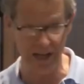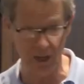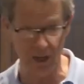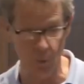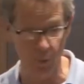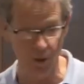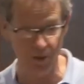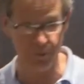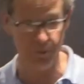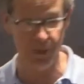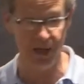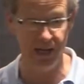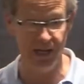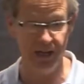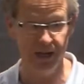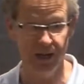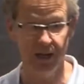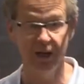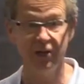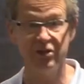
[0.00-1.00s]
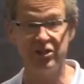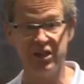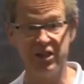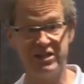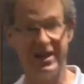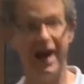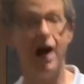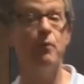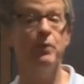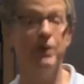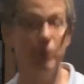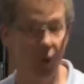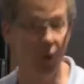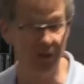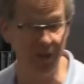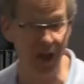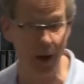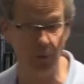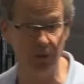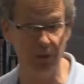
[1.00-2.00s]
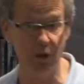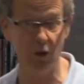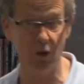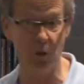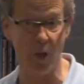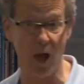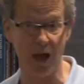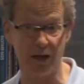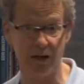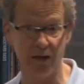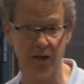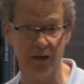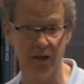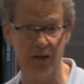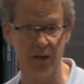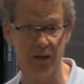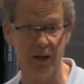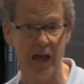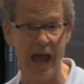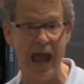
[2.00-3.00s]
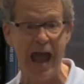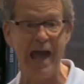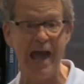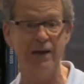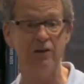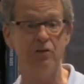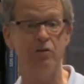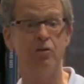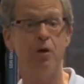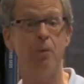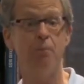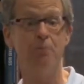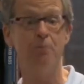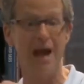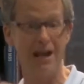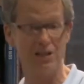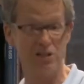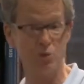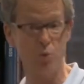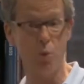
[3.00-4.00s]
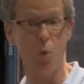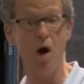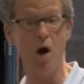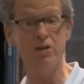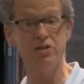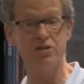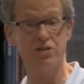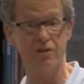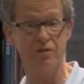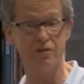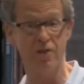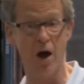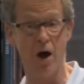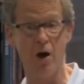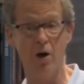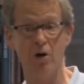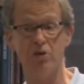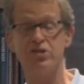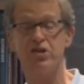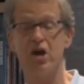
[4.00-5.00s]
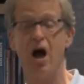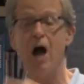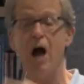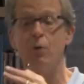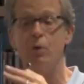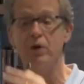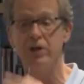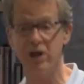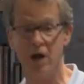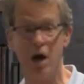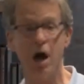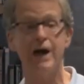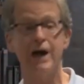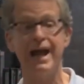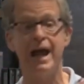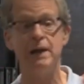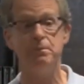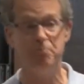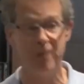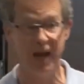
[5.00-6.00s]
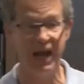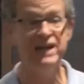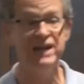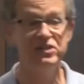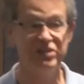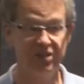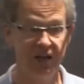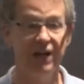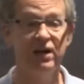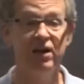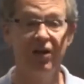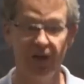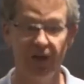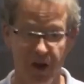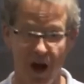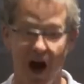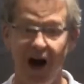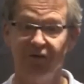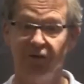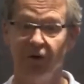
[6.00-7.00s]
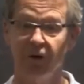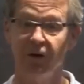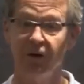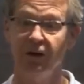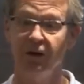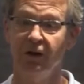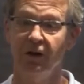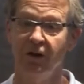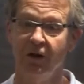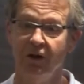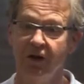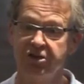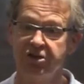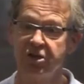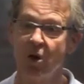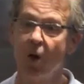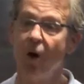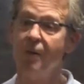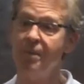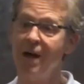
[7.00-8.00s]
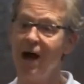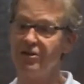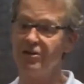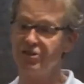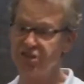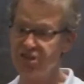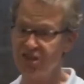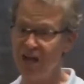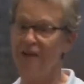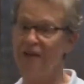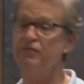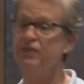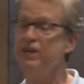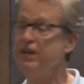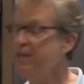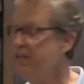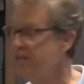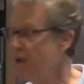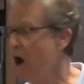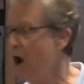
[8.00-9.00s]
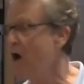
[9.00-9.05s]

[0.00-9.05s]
with me to tell me what that would look like. And the best ones of those, I would cut and paste into the novel. So about 70 young